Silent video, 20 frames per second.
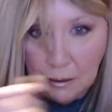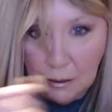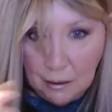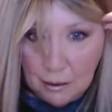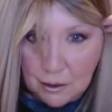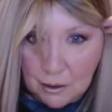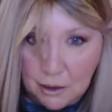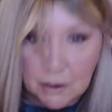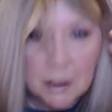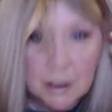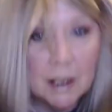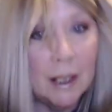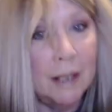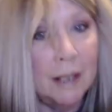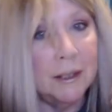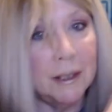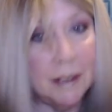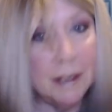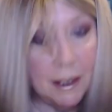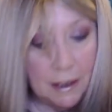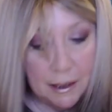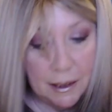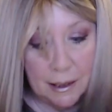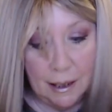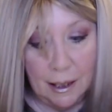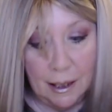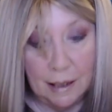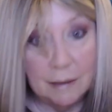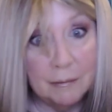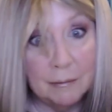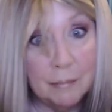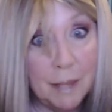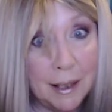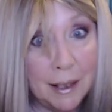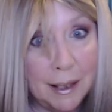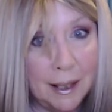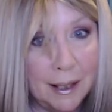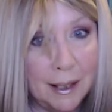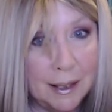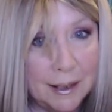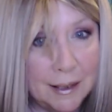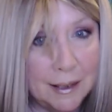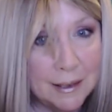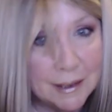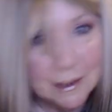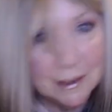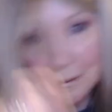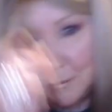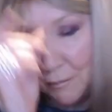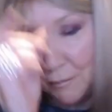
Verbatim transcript: Just to kind of get it out of my eyes.